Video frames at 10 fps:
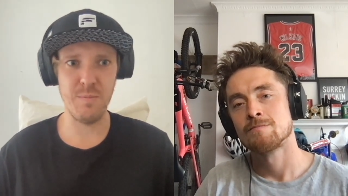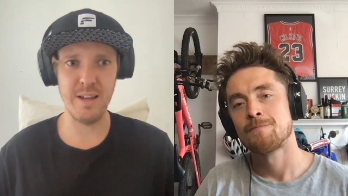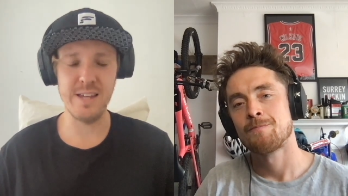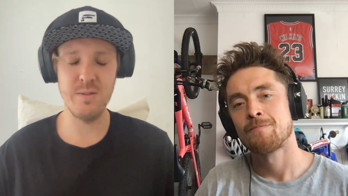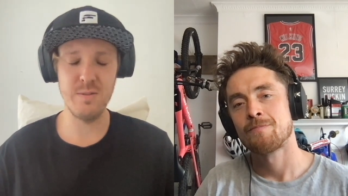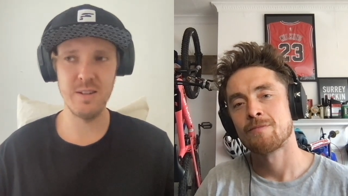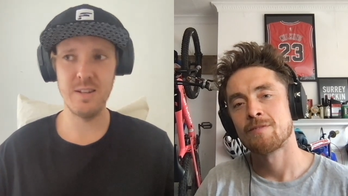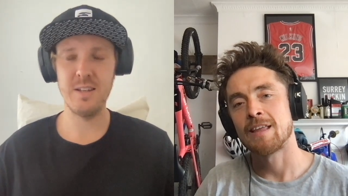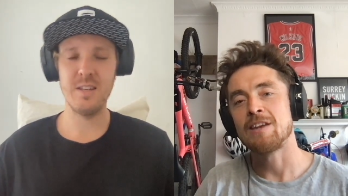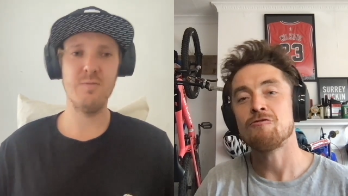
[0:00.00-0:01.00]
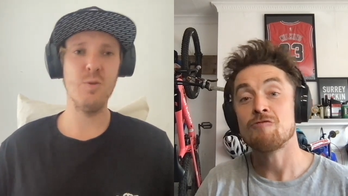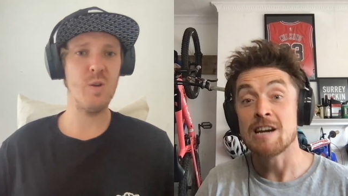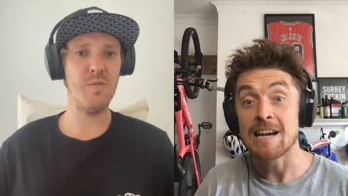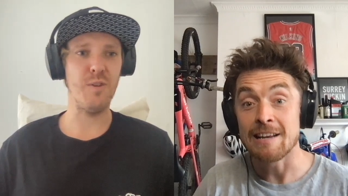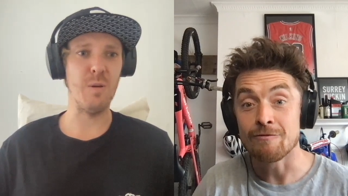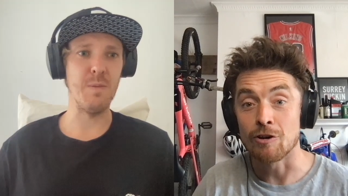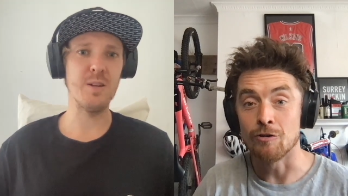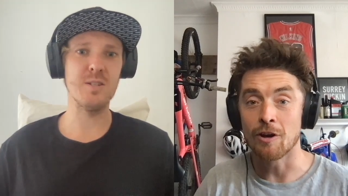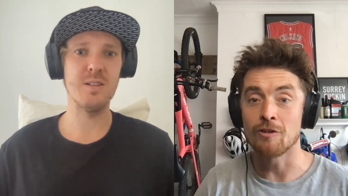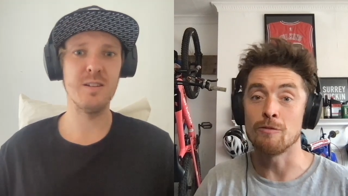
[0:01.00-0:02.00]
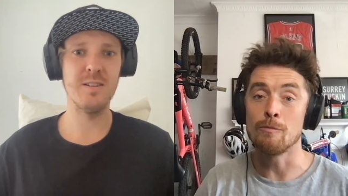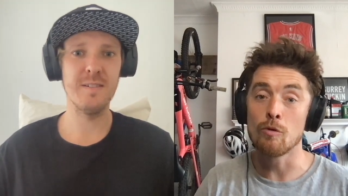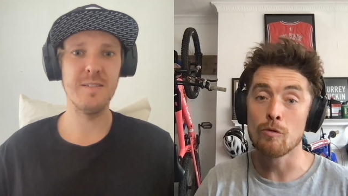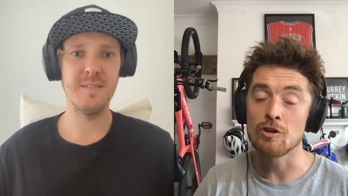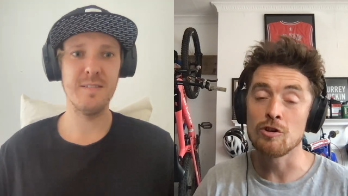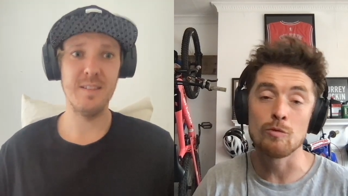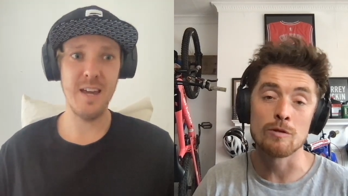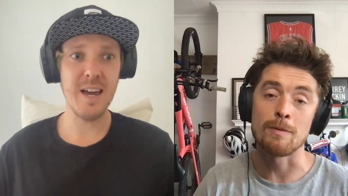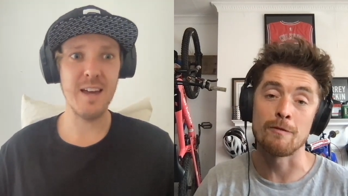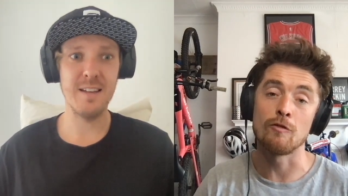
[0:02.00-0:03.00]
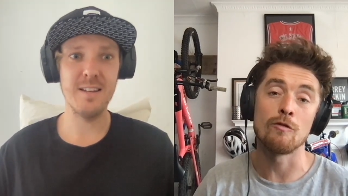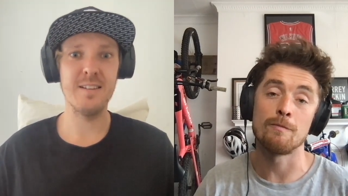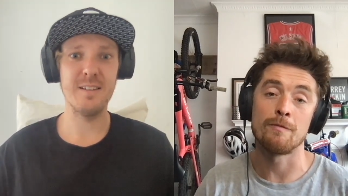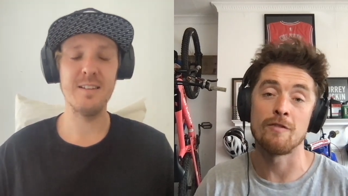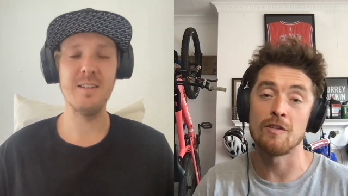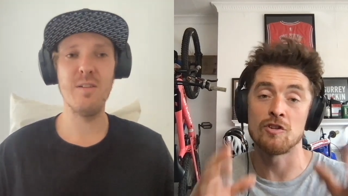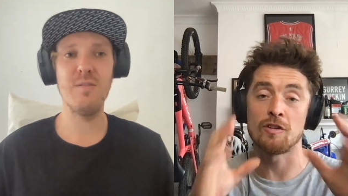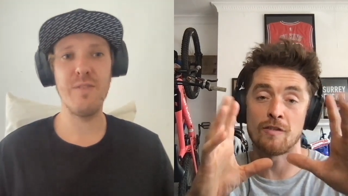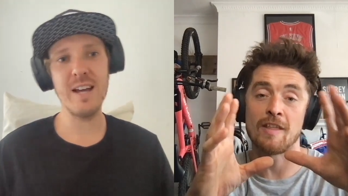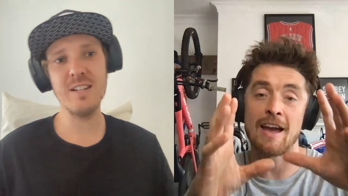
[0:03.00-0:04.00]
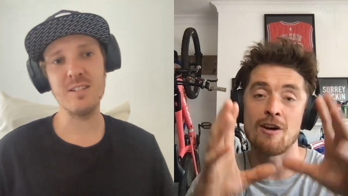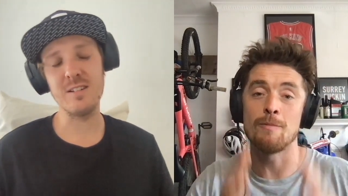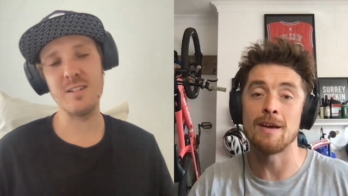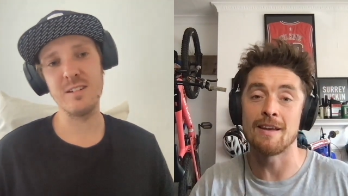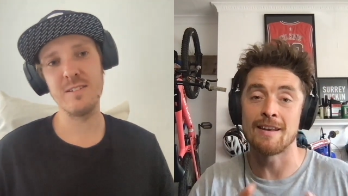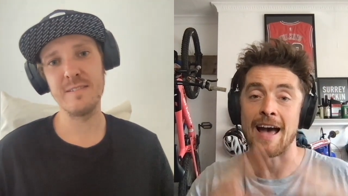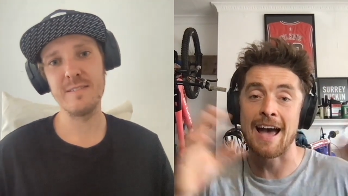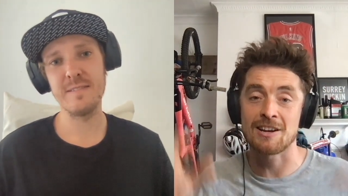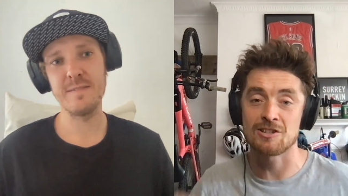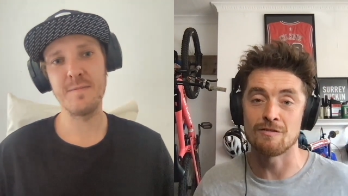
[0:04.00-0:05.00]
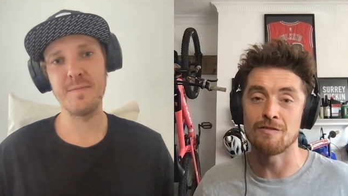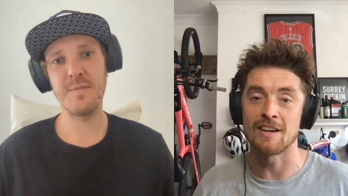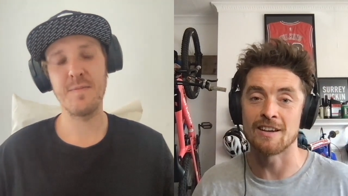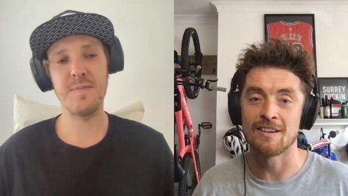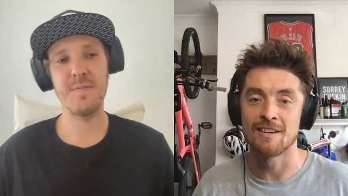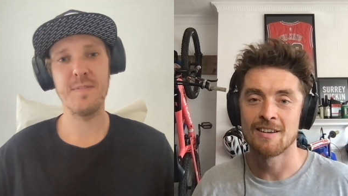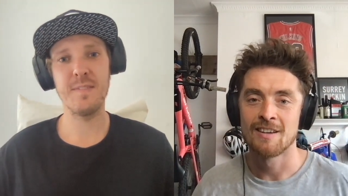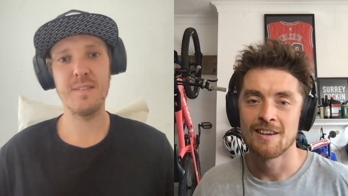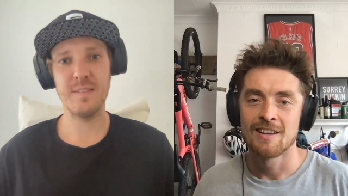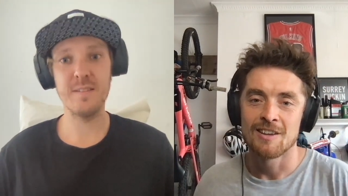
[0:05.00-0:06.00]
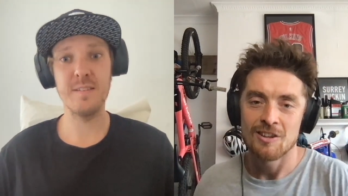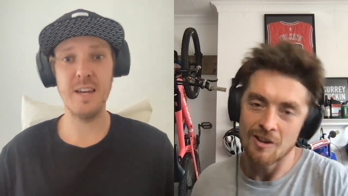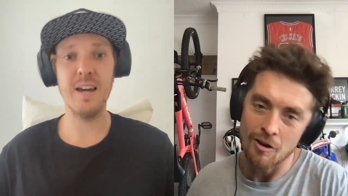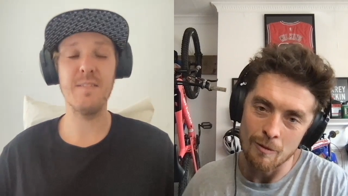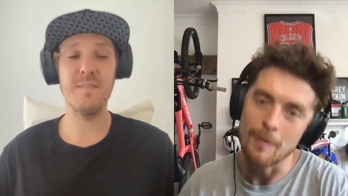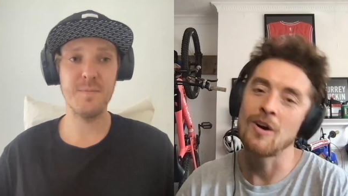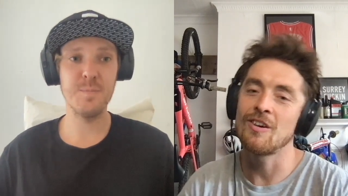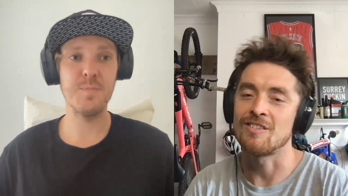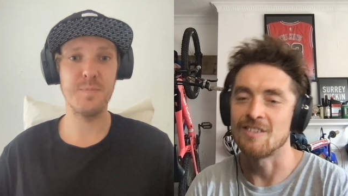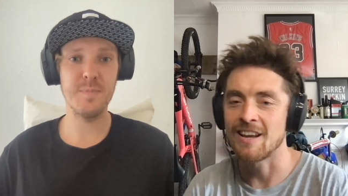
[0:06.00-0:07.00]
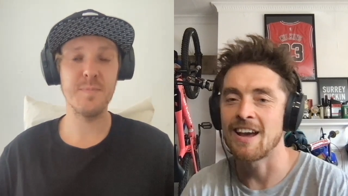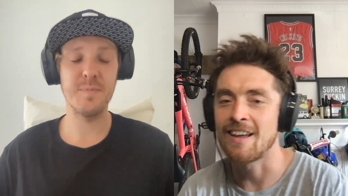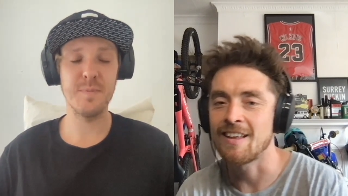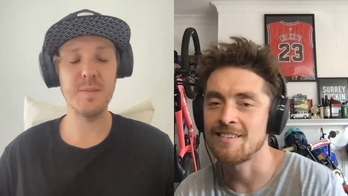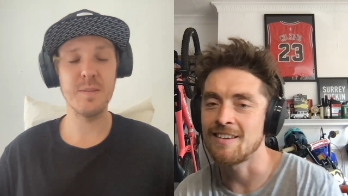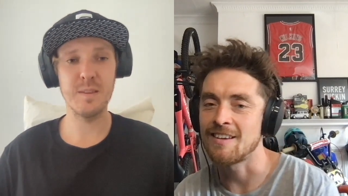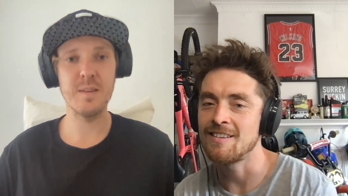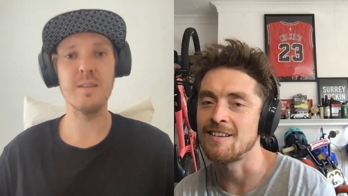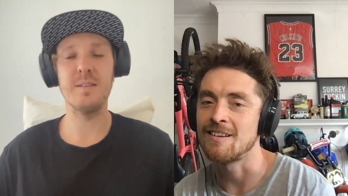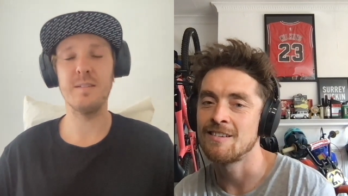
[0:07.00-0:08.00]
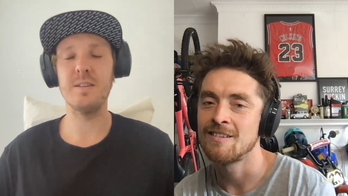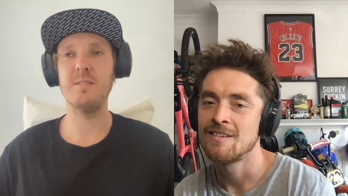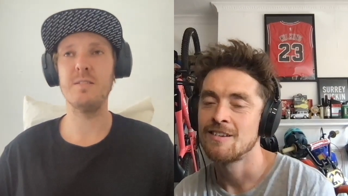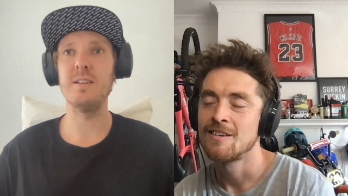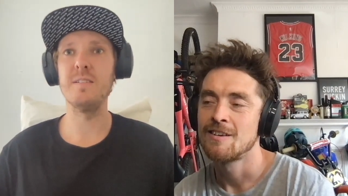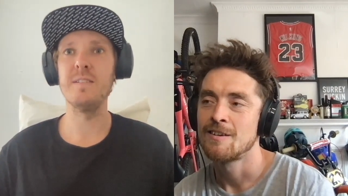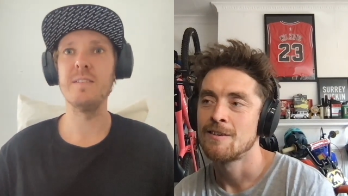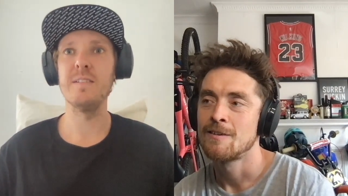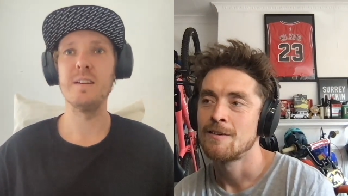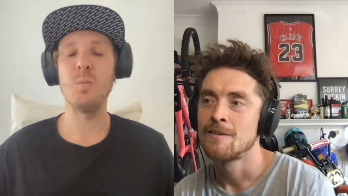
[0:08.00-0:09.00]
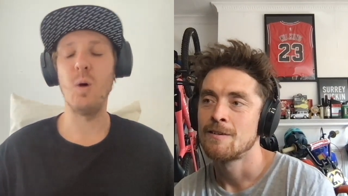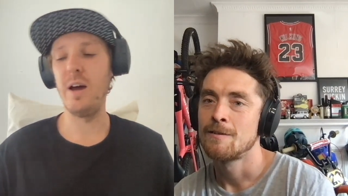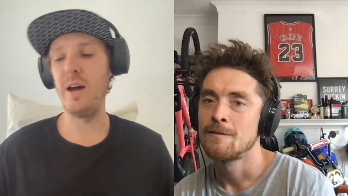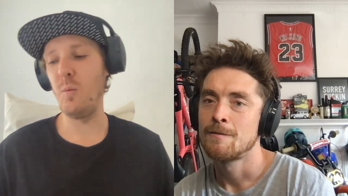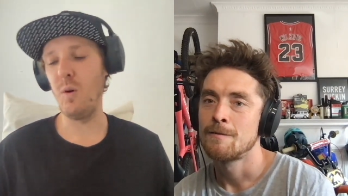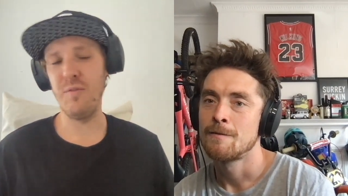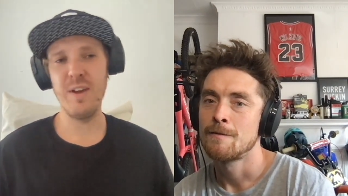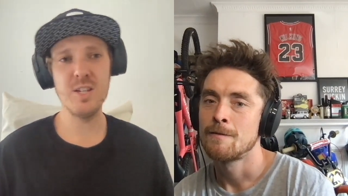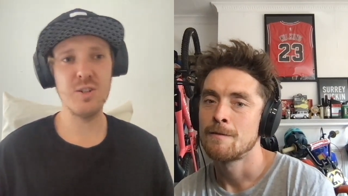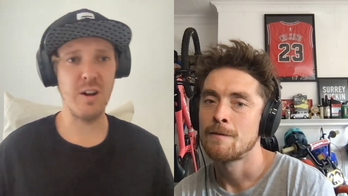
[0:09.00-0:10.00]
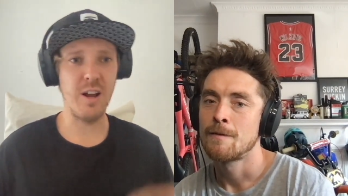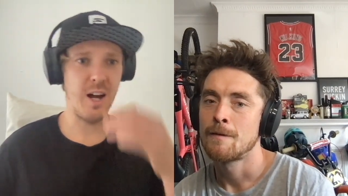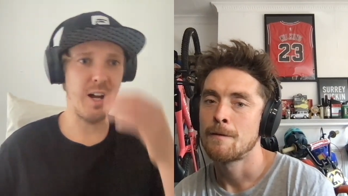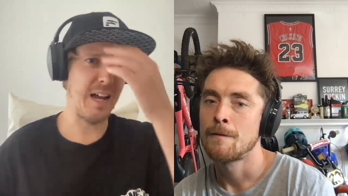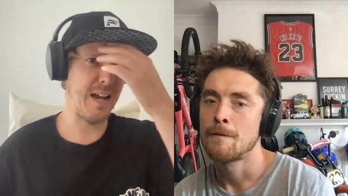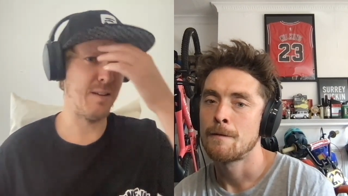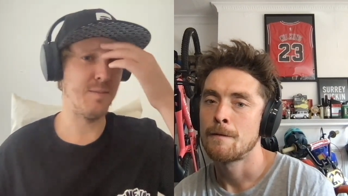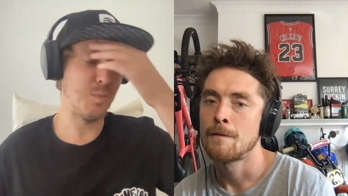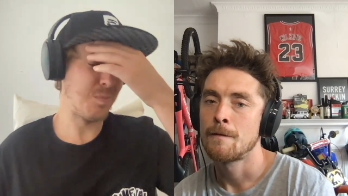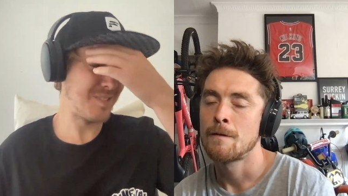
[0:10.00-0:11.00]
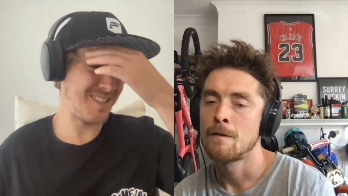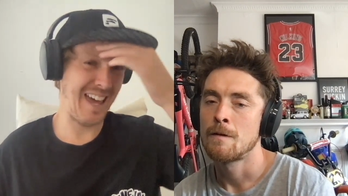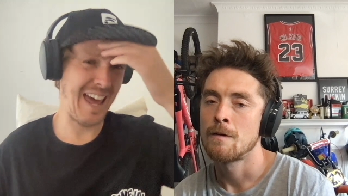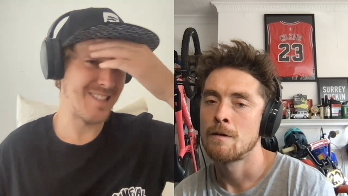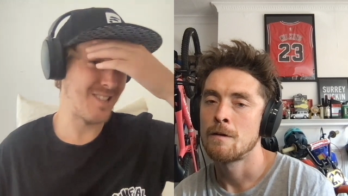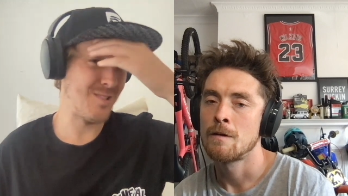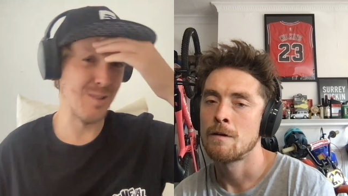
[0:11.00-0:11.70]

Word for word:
Speaker 1: Like, you then you really root, because, don't you, more than you would yeah, before, for just invested. for the helmet and that action figure.
Speaker 2: You know yeah. the person. Yeah, that's it, isn't it? Totally. What uh, what feature on Hardline scares you the